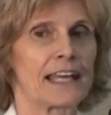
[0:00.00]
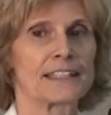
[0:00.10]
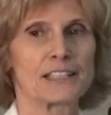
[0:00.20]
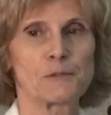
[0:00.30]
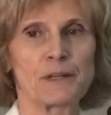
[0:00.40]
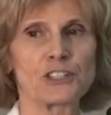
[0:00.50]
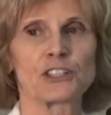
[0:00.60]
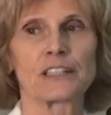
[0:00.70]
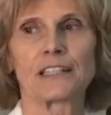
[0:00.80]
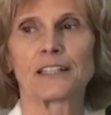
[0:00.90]
and
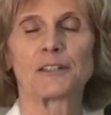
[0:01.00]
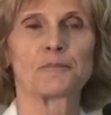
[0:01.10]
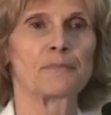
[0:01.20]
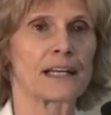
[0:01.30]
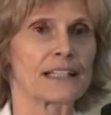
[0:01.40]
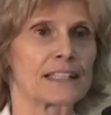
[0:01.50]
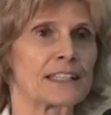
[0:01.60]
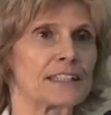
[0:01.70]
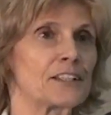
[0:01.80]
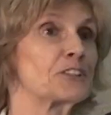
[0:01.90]
especially
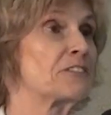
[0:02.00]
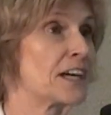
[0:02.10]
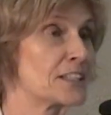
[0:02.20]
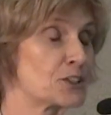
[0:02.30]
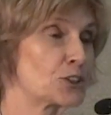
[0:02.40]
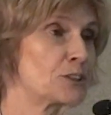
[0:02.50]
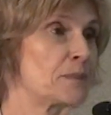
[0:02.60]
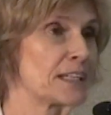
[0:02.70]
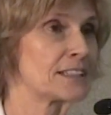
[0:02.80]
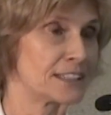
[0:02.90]
my advisor,
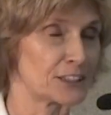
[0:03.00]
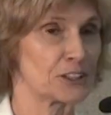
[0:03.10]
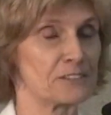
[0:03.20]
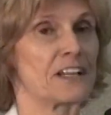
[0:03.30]
my dear